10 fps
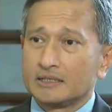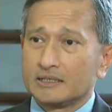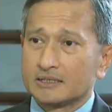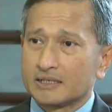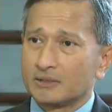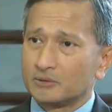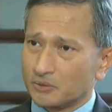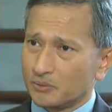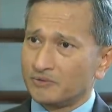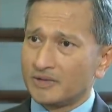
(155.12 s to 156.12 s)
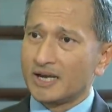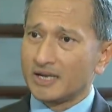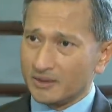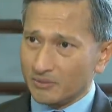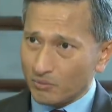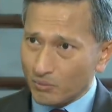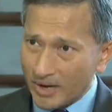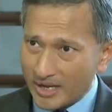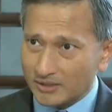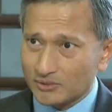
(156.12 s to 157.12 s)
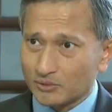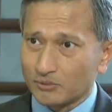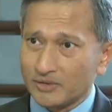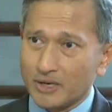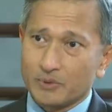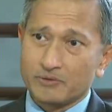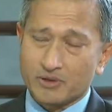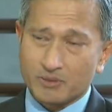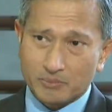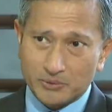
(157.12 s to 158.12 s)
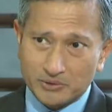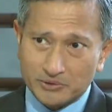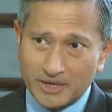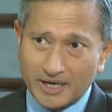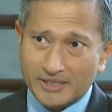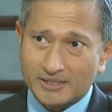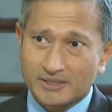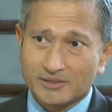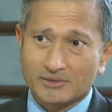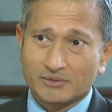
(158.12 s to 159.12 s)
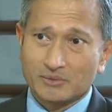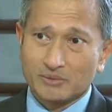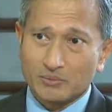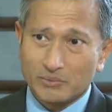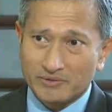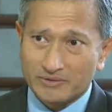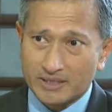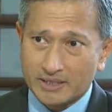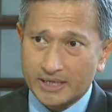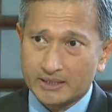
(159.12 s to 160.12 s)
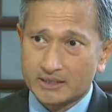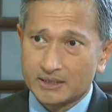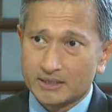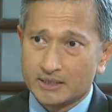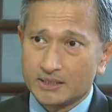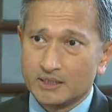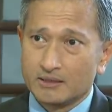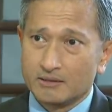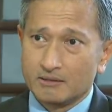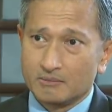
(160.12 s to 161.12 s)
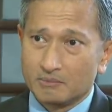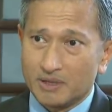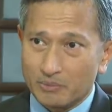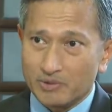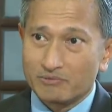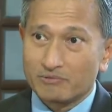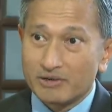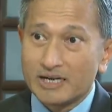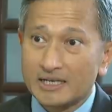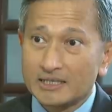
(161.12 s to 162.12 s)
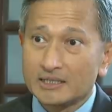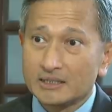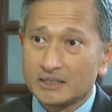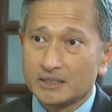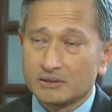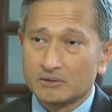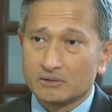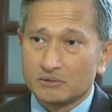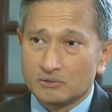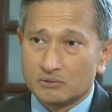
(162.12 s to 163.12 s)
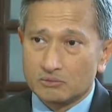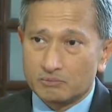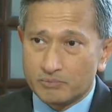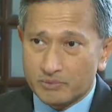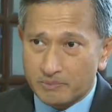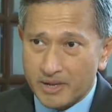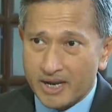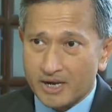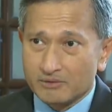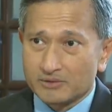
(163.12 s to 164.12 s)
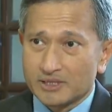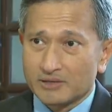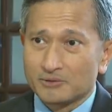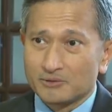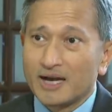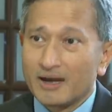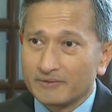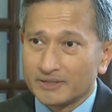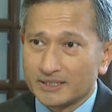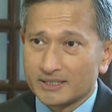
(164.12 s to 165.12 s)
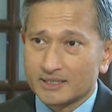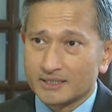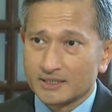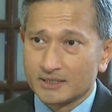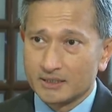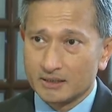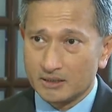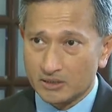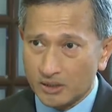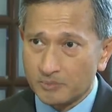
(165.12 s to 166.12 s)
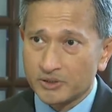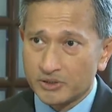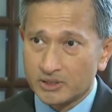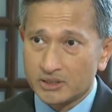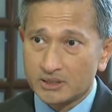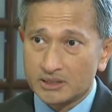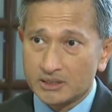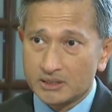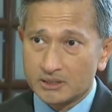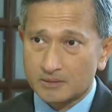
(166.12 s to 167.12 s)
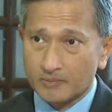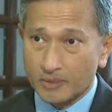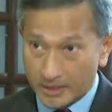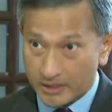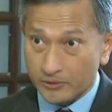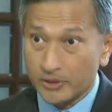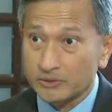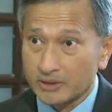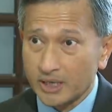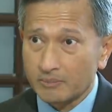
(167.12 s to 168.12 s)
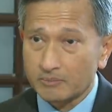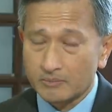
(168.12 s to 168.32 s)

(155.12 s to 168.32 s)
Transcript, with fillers: and said, look, we've done well so far. We've computerized, we've connected, but we really need to prepare ourselves to harvest the opportunities that are going to come